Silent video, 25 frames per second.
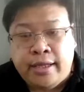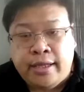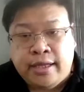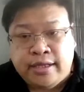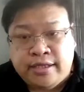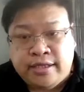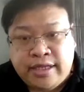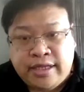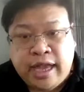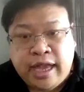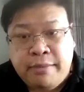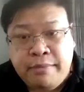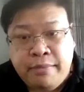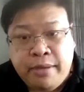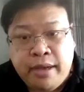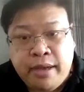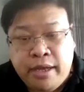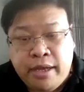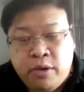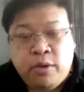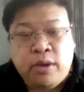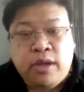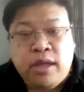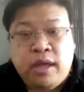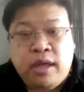same
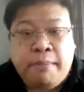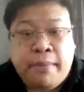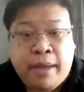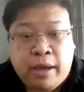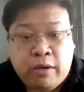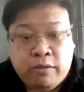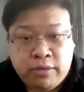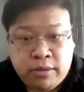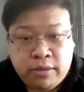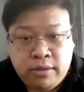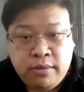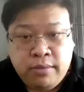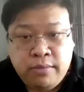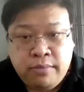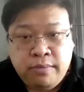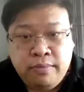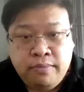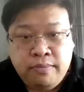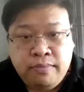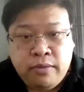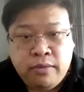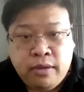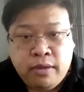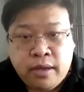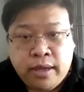equal amount.
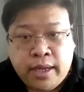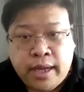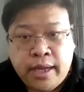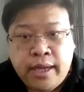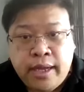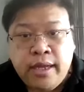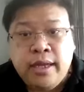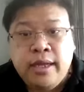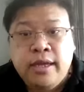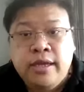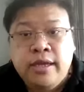Okay, so